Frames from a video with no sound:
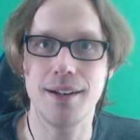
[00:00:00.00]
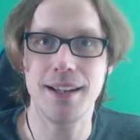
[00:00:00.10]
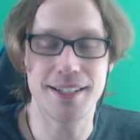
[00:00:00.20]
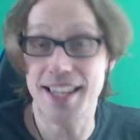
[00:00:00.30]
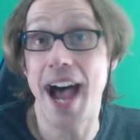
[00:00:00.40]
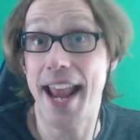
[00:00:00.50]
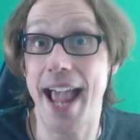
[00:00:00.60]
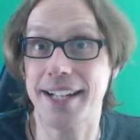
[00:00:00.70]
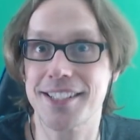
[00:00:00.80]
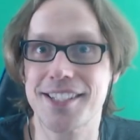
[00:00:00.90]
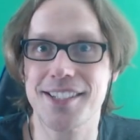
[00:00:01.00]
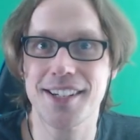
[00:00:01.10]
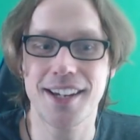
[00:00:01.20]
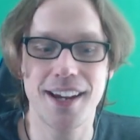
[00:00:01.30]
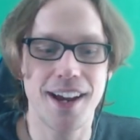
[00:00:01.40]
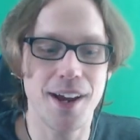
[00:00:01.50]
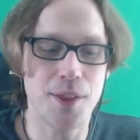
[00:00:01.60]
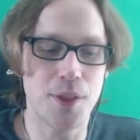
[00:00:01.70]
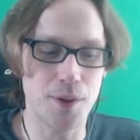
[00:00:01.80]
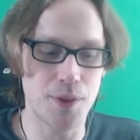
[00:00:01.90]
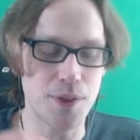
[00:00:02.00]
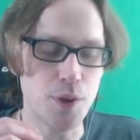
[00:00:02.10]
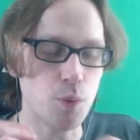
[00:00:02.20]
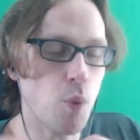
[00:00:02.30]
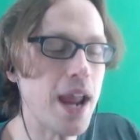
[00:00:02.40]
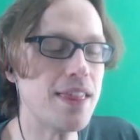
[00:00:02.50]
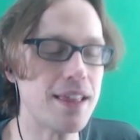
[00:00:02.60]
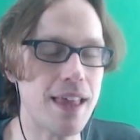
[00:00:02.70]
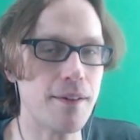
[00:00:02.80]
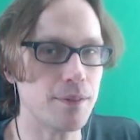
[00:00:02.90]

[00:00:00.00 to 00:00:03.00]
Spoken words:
X. The way that